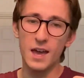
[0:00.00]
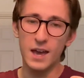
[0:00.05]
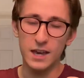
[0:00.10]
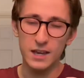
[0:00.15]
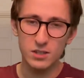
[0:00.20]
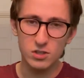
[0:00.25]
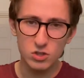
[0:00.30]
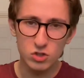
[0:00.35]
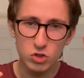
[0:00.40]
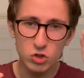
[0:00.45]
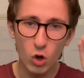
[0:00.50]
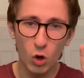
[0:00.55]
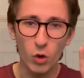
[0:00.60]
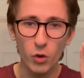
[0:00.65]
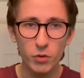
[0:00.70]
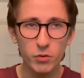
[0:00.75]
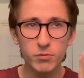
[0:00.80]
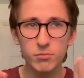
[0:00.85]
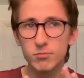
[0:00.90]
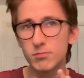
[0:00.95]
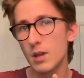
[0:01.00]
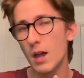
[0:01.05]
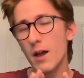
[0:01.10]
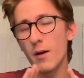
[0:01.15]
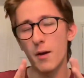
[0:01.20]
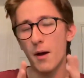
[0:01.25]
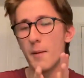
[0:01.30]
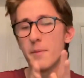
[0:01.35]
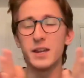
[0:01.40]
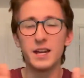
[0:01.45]
it's not,
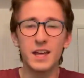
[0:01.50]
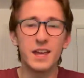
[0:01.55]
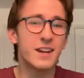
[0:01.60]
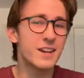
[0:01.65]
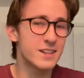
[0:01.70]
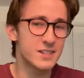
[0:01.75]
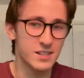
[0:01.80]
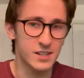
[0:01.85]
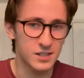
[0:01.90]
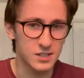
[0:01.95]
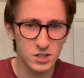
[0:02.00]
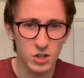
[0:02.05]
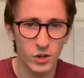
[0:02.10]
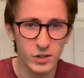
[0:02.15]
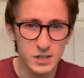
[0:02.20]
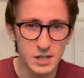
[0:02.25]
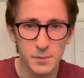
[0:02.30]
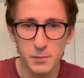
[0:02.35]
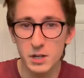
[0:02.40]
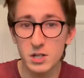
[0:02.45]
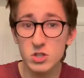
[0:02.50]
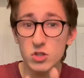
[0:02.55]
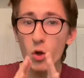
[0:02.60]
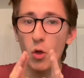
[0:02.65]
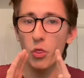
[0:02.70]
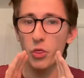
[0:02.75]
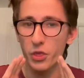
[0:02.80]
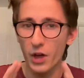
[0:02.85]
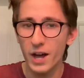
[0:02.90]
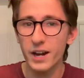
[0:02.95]
I mean, it is exciting, but it's
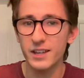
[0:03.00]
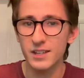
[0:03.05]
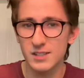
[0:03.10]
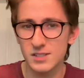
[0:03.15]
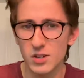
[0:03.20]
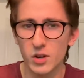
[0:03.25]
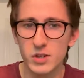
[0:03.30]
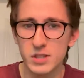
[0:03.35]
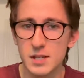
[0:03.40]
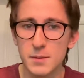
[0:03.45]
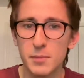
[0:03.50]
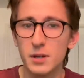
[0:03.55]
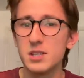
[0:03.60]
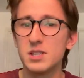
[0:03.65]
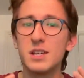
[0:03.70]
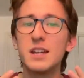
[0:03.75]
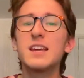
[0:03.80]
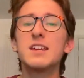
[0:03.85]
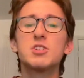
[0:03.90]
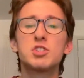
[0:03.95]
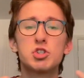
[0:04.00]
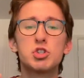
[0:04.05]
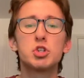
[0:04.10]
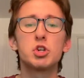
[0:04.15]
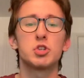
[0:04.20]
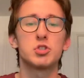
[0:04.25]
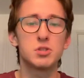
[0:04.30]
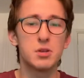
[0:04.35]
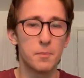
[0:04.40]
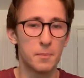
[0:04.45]
not that exciting because it is
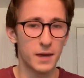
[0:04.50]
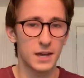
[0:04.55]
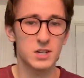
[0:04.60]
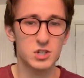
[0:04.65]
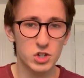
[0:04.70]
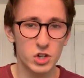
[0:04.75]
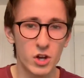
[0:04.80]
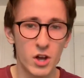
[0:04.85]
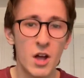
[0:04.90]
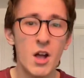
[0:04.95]
just a picture